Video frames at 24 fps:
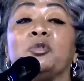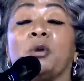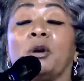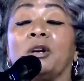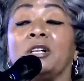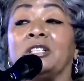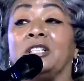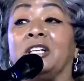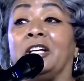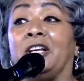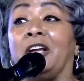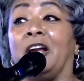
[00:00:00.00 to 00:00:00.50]

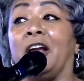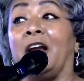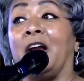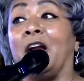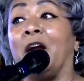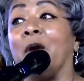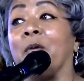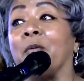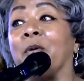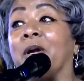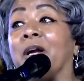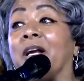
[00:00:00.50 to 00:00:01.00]
trucks in your
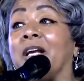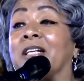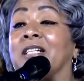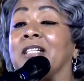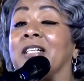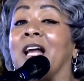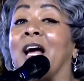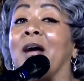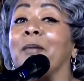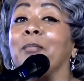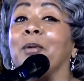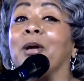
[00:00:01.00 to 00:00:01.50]
area, it's
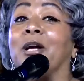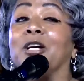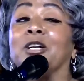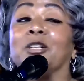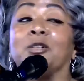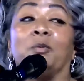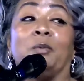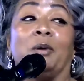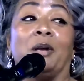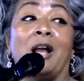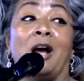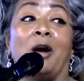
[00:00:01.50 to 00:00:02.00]
not
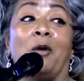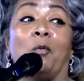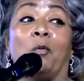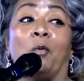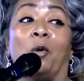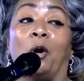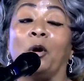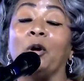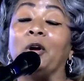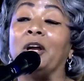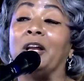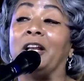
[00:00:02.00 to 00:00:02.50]
because we're not
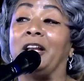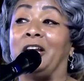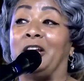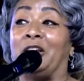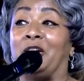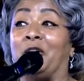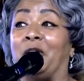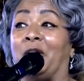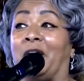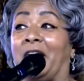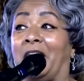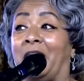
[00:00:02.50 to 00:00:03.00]
working
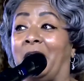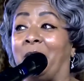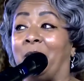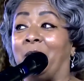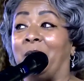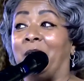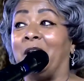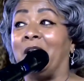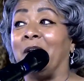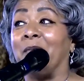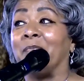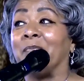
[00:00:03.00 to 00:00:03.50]
in your
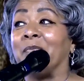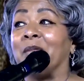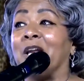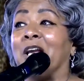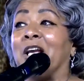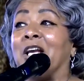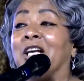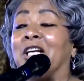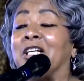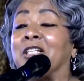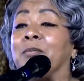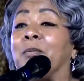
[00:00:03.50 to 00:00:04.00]
area.
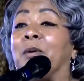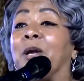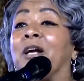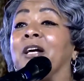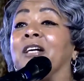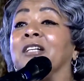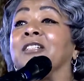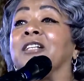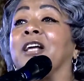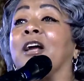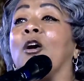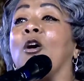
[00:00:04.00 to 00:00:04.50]
It's
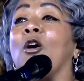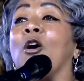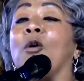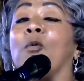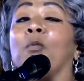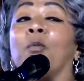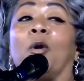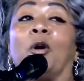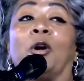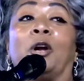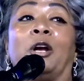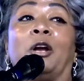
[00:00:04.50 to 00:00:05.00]
because they are
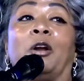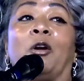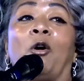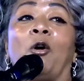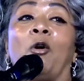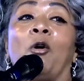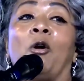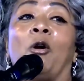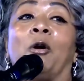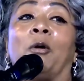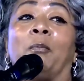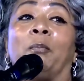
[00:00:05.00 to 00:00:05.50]
working
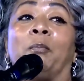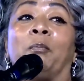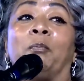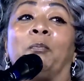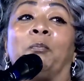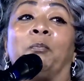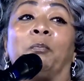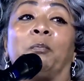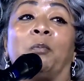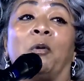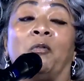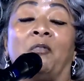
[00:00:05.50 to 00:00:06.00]
on
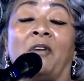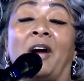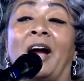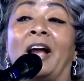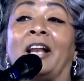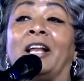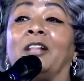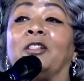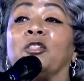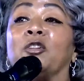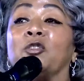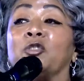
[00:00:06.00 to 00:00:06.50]

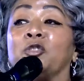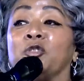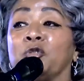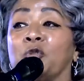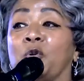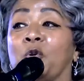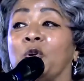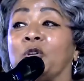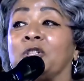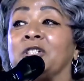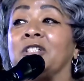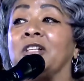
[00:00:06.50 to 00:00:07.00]
providing the
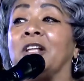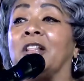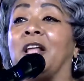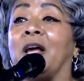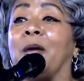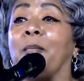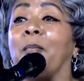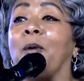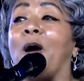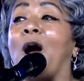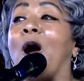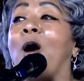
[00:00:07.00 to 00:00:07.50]
source to
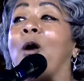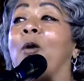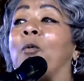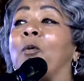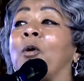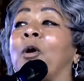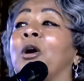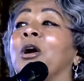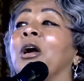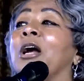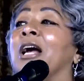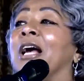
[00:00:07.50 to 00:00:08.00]
that
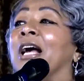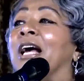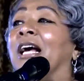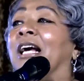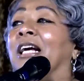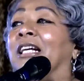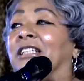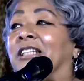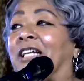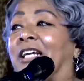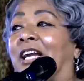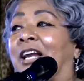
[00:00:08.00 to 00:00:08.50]
power
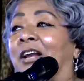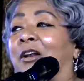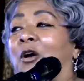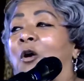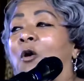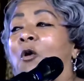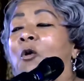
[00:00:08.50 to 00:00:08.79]
to get